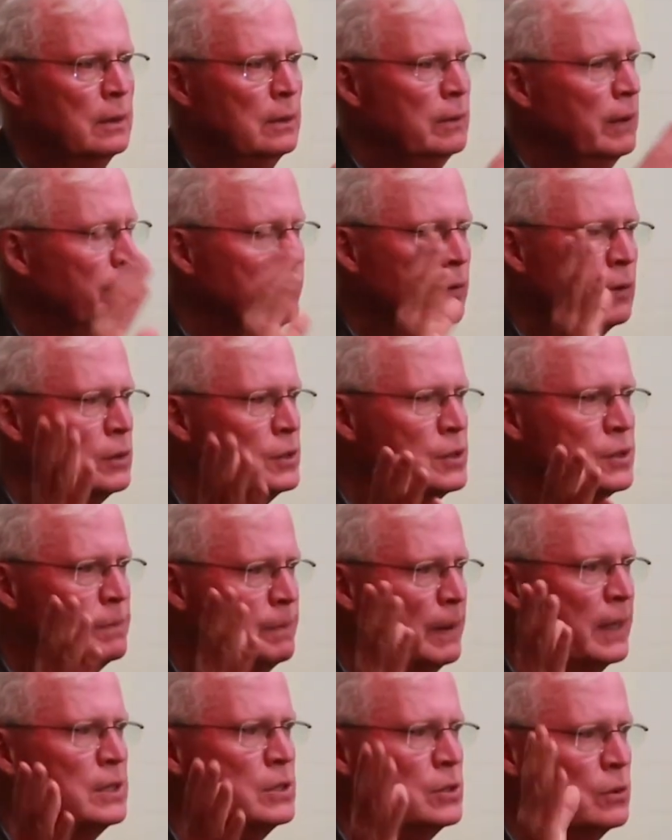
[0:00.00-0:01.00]
you haven't got
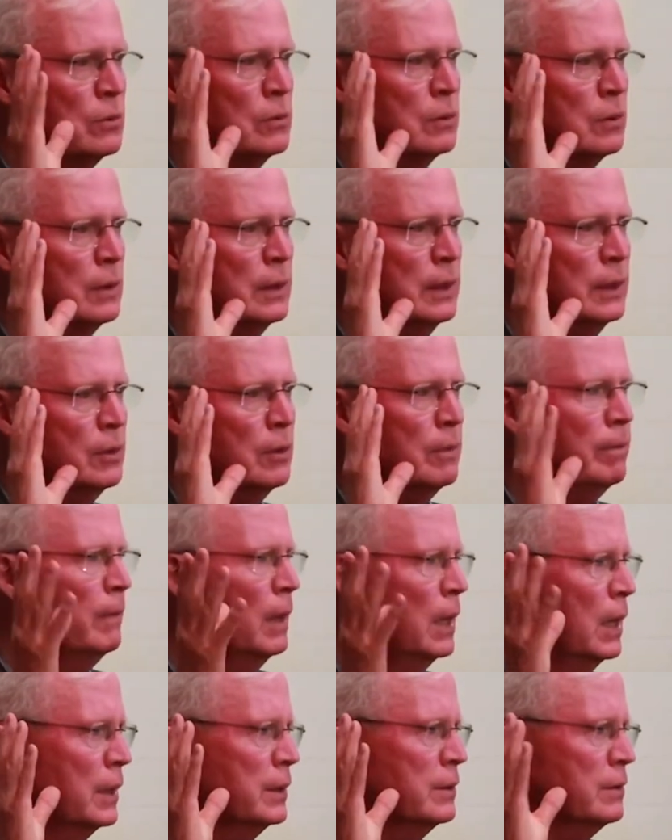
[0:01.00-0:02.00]
space in your
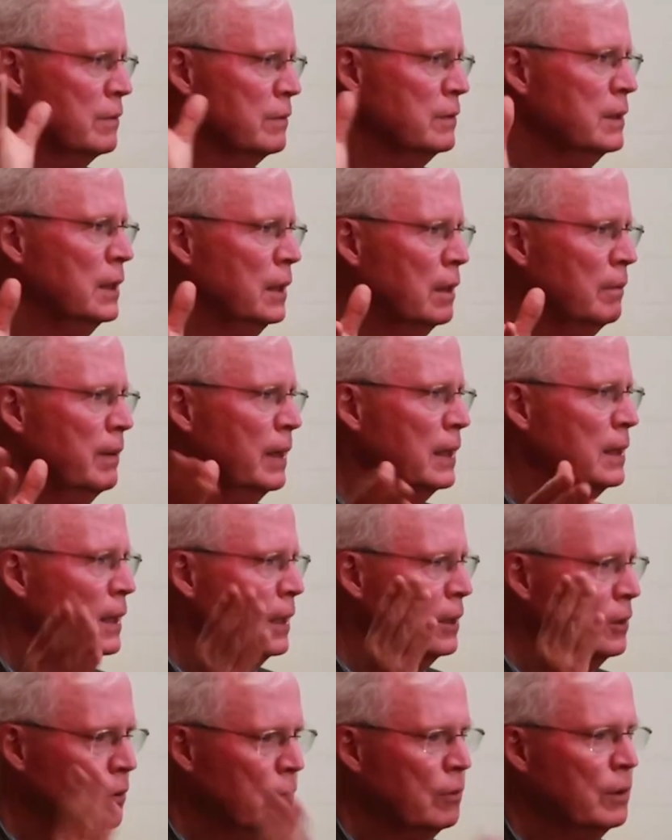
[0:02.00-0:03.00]
mind to think about
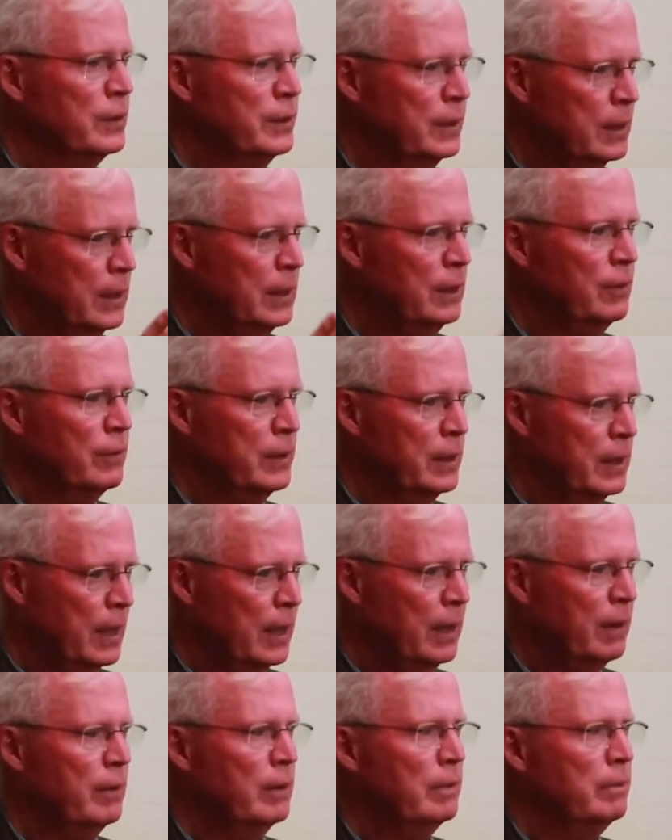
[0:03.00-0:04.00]
that. You're on the here and
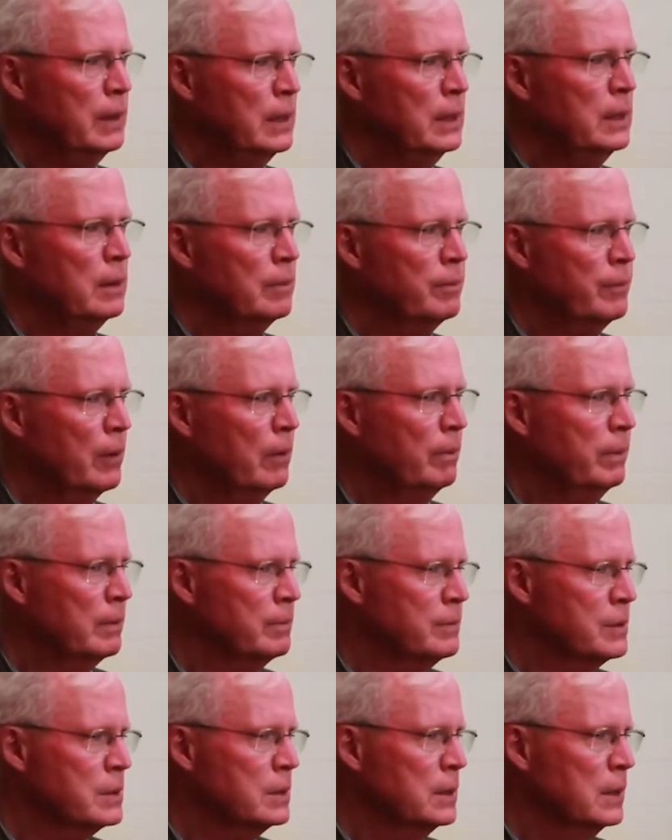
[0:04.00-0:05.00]
now immediate
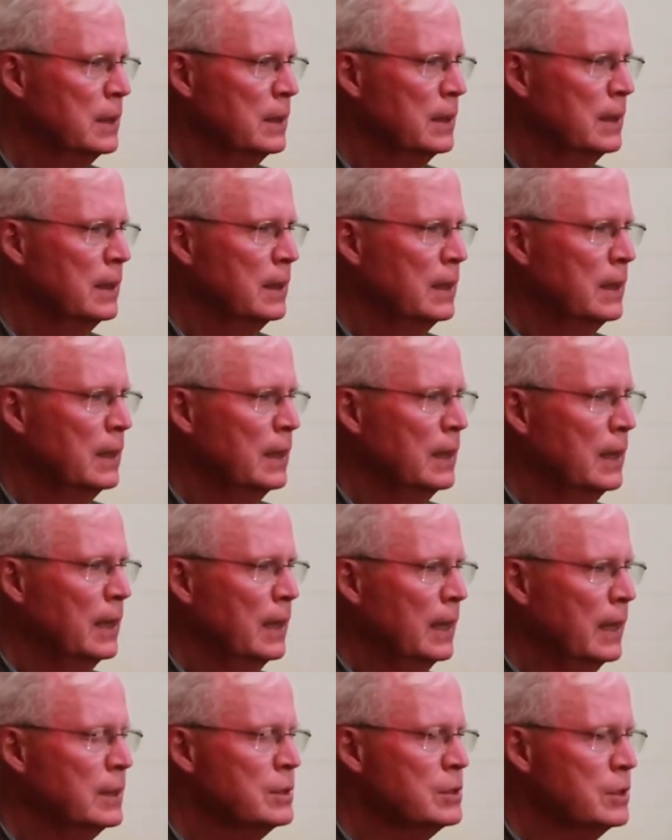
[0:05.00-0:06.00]
problems.
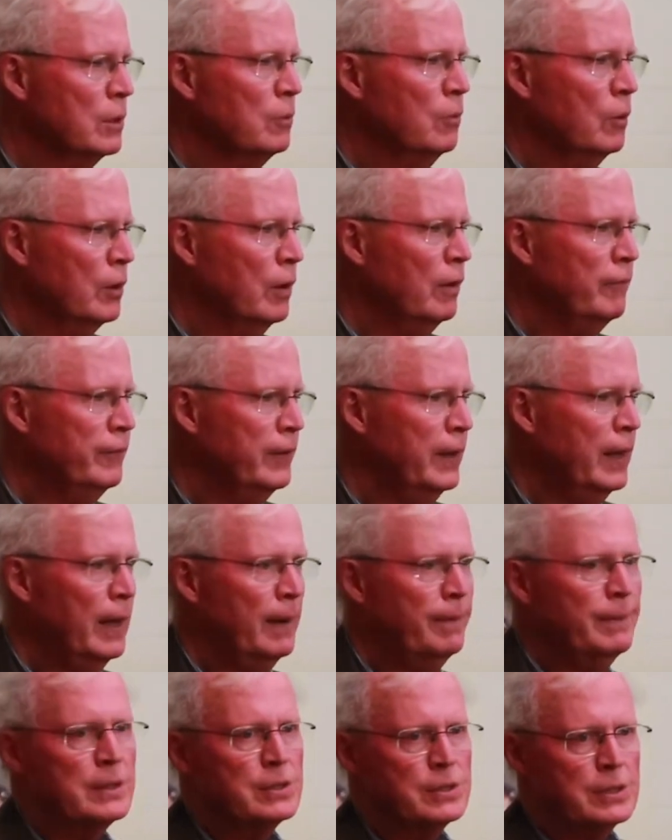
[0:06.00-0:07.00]
And so what often
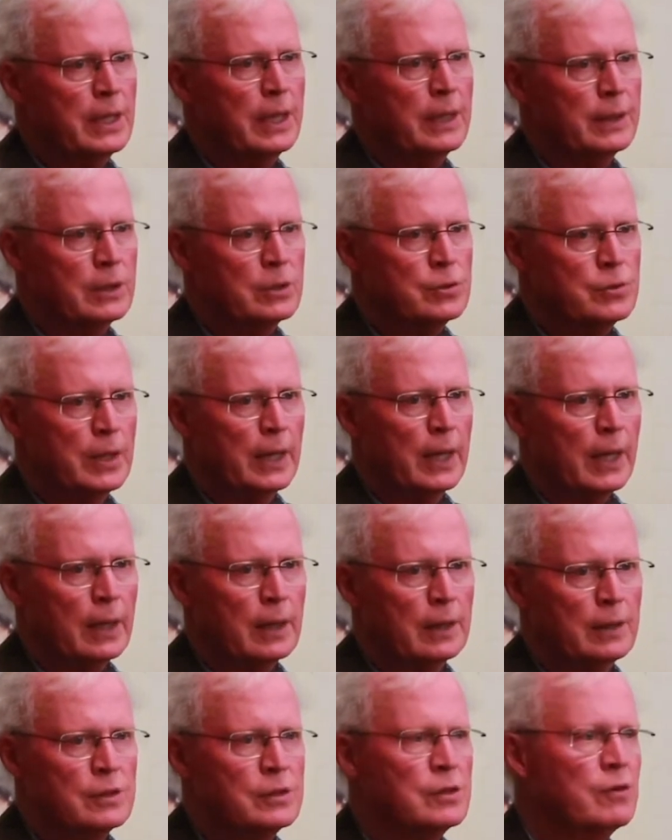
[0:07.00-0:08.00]
happens down the
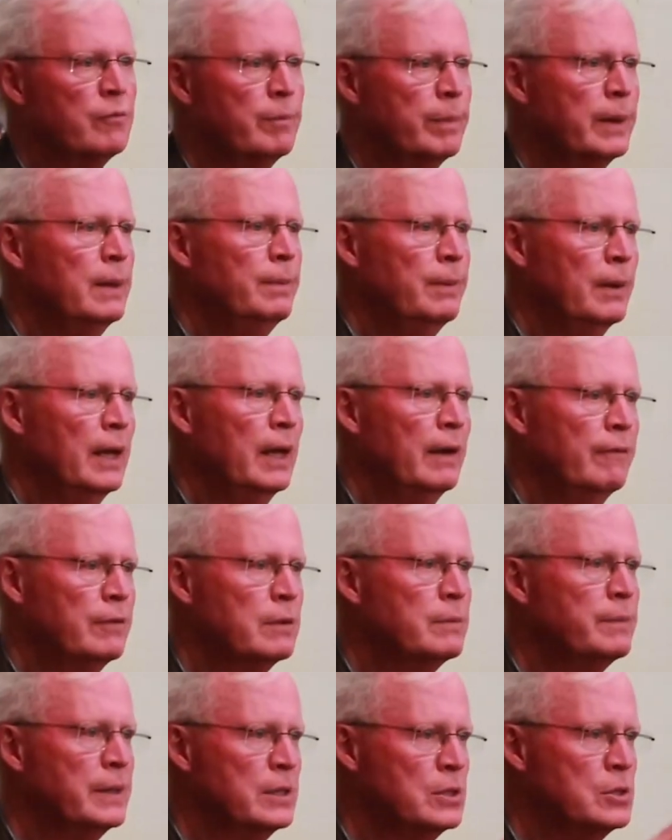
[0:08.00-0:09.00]
track is if people
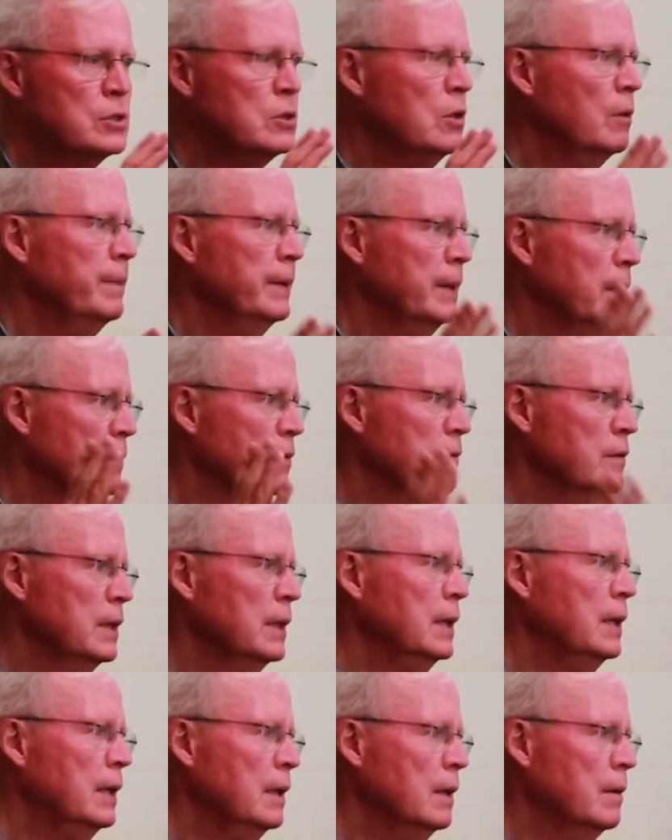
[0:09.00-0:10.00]
haven't been stopping and
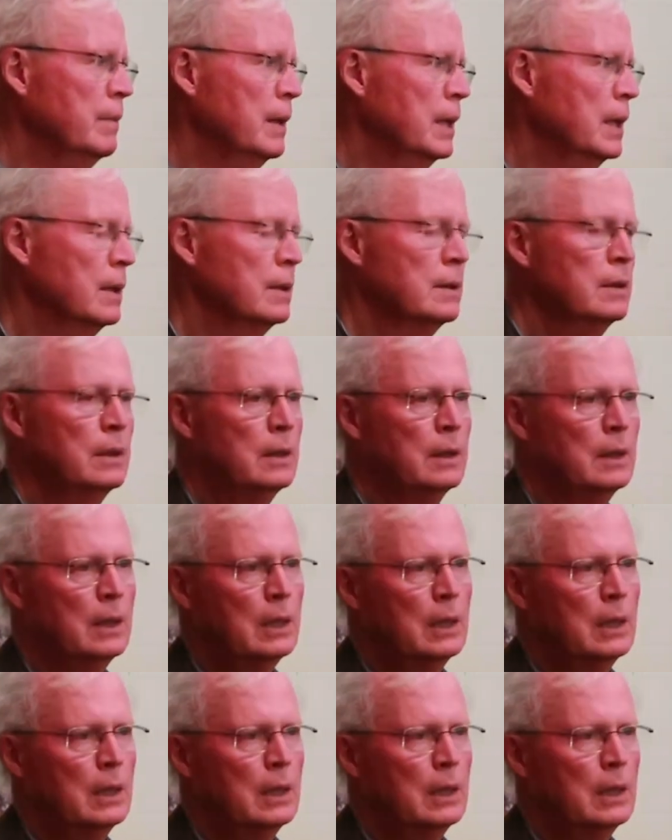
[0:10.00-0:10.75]
thinking about